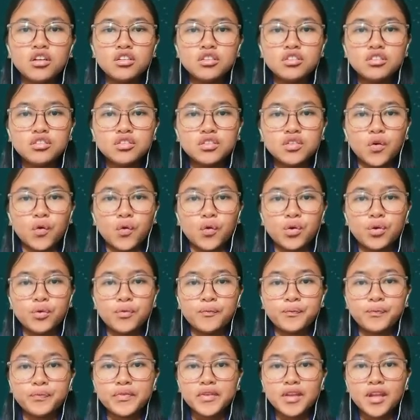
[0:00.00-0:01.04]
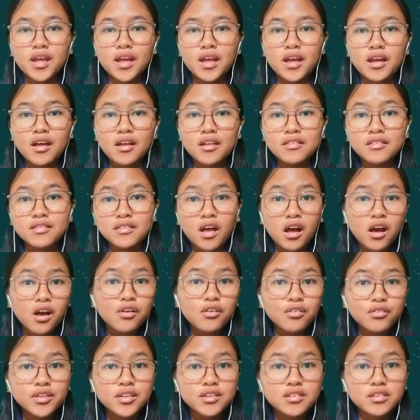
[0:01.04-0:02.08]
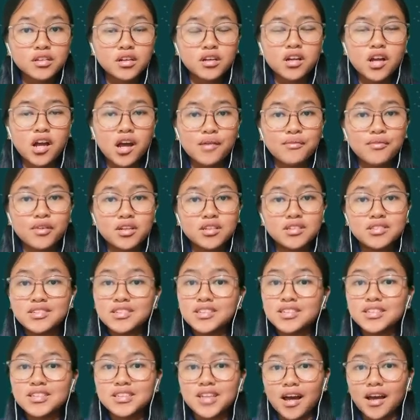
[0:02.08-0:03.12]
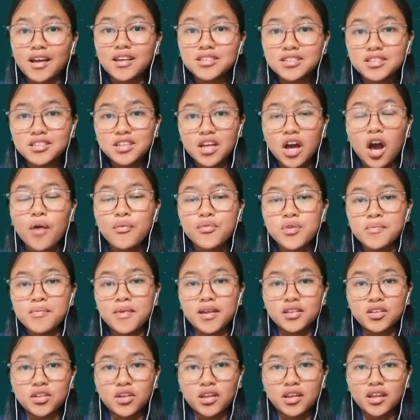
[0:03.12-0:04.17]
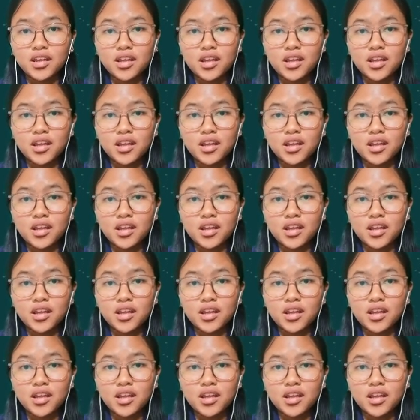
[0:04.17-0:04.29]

So now we talk about the size of the metric.